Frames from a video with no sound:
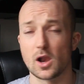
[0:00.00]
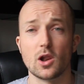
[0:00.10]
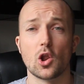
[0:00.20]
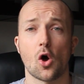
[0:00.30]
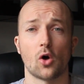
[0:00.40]
a
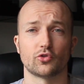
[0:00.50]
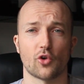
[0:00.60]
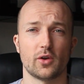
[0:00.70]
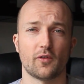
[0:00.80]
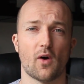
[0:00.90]
lot
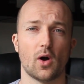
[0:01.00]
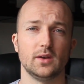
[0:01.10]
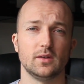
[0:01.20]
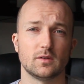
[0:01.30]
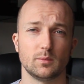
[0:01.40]
trying to
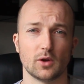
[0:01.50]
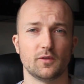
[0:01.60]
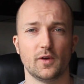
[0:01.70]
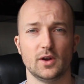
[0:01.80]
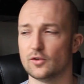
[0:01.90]
find some good
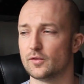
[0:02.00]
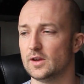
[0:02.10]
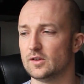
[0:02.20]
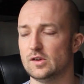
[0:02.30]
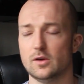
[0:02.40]
footage of
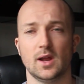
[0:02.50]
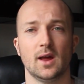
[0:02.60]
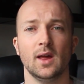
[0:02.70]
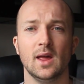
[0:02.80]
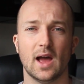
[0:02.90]
this unit